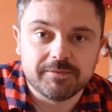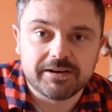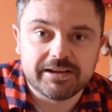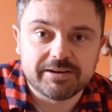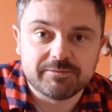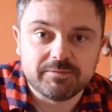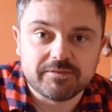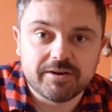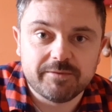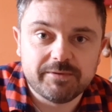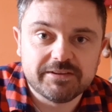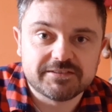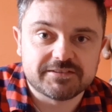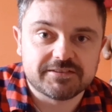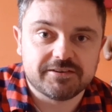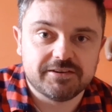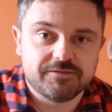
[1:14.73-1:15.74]
glad we've come
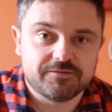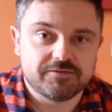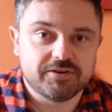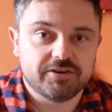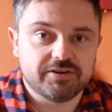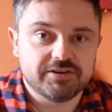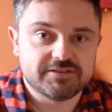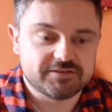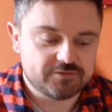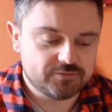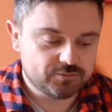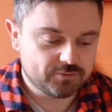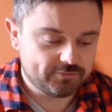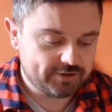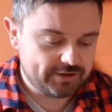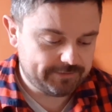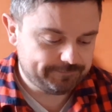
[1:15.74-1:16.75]
inside for a nice
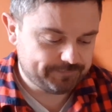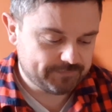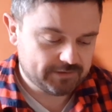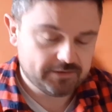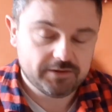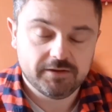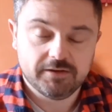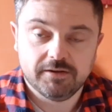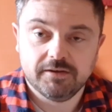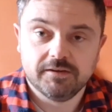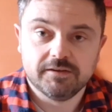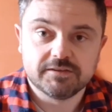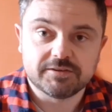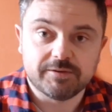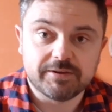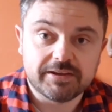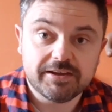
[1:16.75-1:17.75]
story.
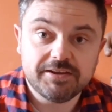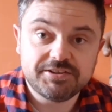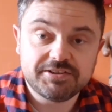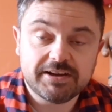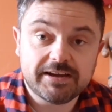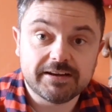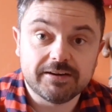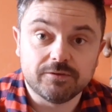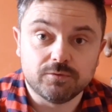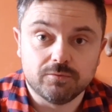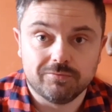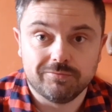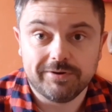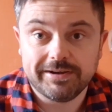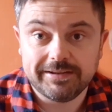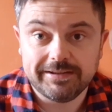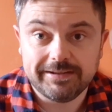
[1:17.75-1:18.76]
So in case you hadn't
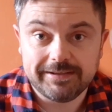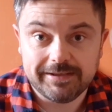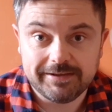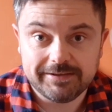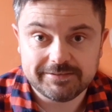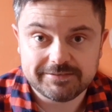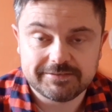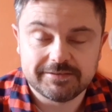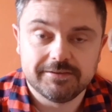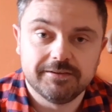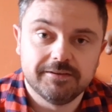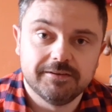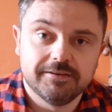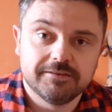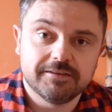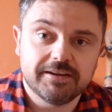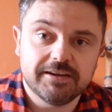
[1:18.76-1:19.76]
already guessed,
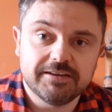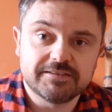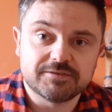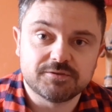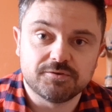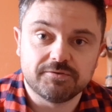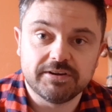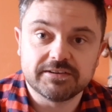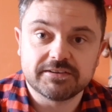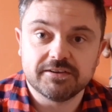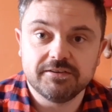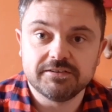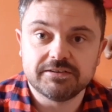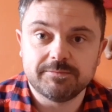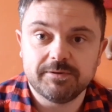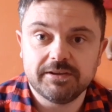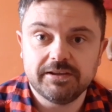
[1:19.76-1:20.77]
today's story is going
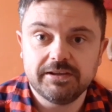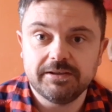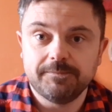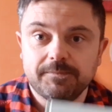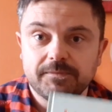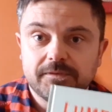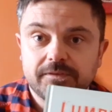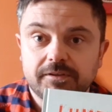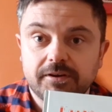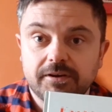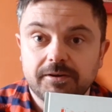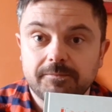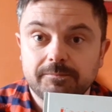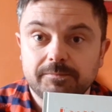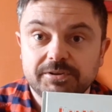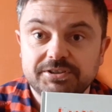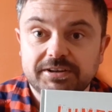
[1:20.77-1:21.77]
to be The
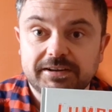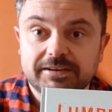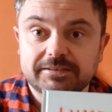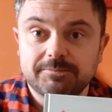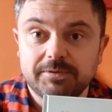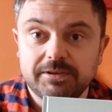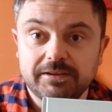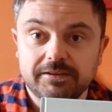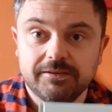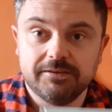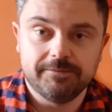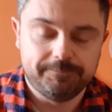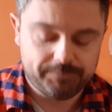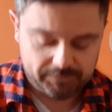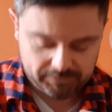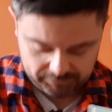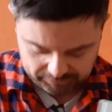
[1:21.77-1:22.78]
Lumberjack's Beard.
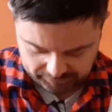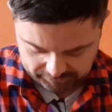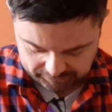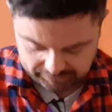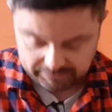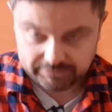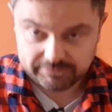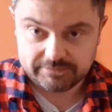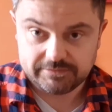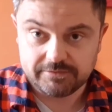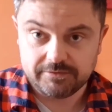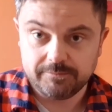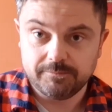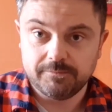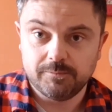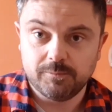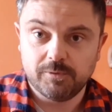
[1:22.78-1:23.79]
Hence
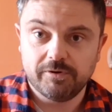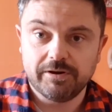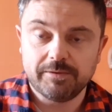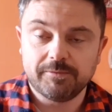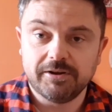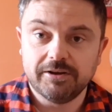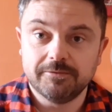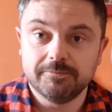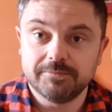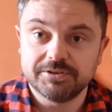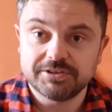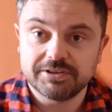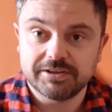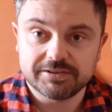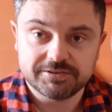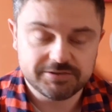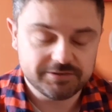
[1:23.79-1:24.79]
I'm wearing my
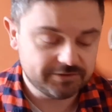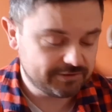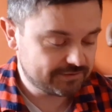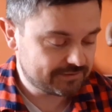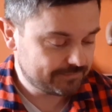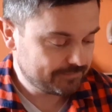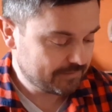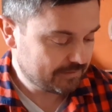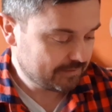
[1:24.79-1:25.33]
lumberjack shirt.